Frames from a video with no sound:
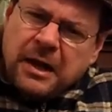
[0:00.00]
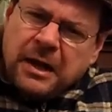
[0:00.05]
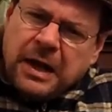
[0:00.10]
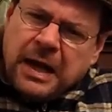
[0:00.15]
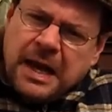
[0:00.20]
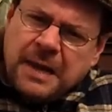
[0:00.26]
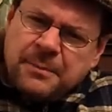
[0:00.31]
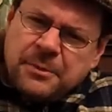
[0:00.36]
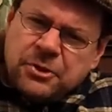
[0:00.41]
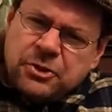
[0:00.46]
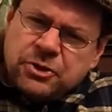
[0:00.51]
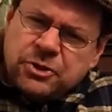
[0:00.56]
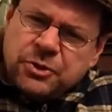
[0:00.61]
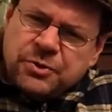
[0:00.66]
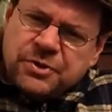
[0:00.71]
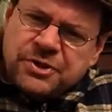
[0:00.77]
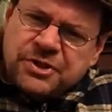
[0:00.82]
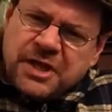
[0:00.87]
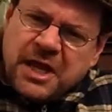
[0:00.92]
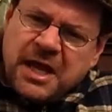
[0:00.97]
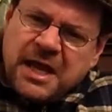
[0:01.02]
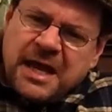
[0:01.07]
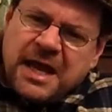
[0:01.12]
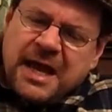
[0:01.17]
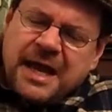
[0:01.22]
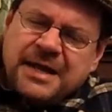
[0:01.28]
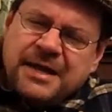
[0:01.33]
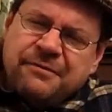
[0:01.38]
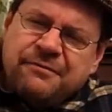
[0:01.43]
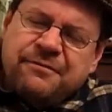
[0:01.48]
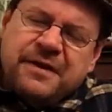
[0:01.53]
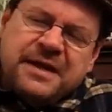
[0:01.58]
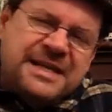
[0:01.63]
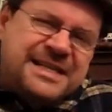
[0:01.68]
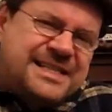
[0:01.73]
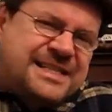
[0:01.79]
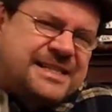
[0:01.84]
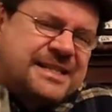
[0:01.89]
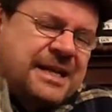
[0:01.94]
Lemon juice and a
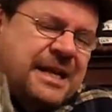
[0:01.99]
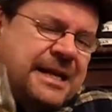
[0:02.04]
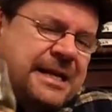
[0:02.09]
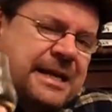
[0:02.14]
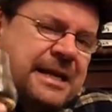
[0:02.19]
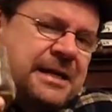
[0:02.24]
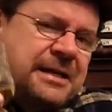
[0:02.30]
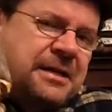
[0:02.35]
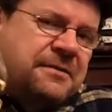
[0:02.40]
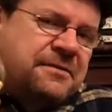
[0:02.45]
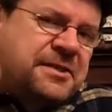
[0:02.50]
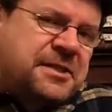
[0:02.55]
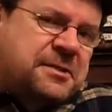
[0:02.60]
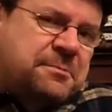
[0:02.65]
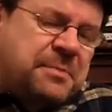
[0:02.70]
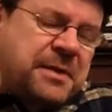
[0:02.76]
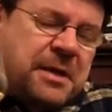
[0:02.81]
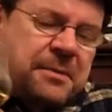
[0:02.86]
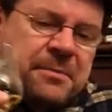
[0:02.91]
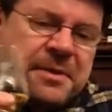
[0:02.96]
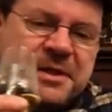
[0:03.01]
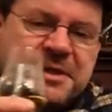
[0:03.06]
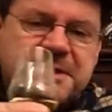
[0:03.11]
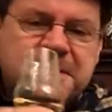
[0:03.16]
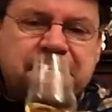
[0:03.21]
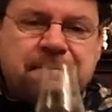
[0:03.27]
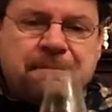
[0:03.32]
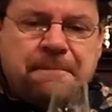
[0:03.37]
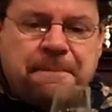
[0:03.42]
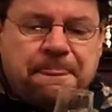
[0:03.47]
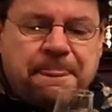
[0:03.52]
very slight hint of spearmint.